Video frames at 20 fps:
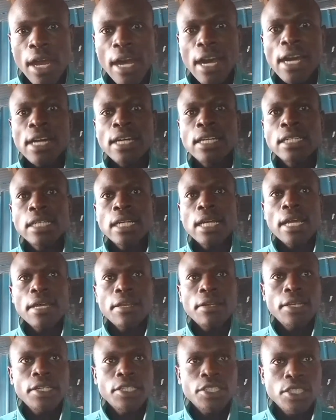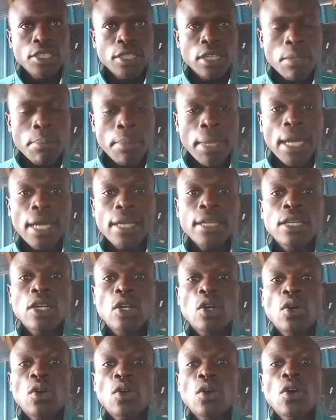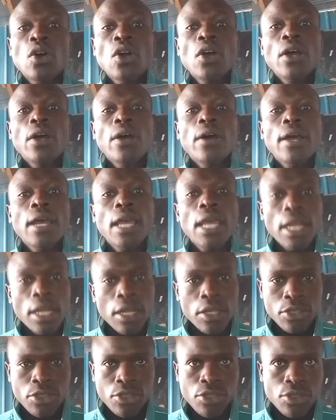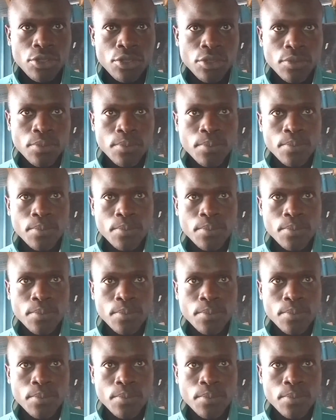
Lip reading: and kinetic mechanical energy.